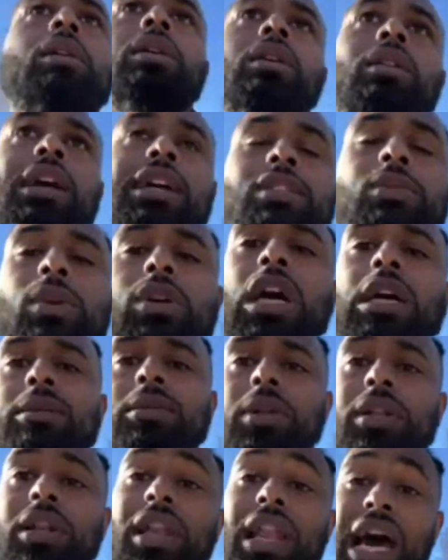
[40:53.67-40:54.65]
That's what comes
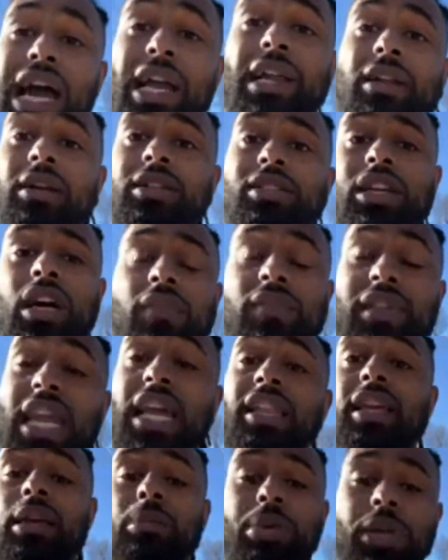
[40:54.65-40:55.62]
with denying yourself
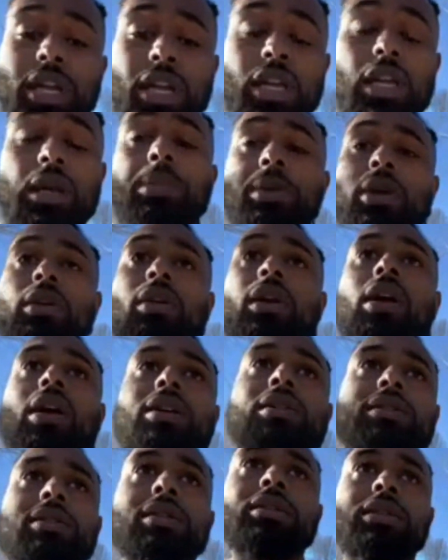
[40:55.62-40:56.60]
daily and picking up your
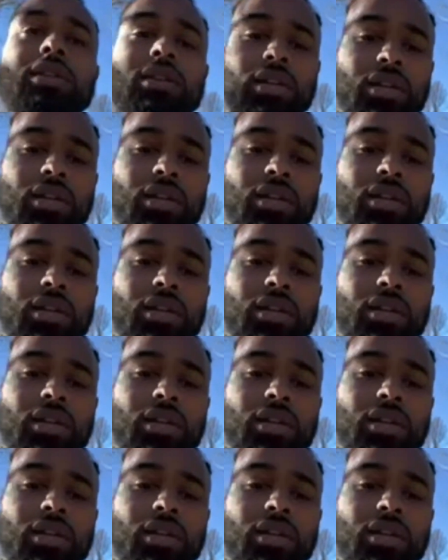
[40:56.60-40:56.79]
cross.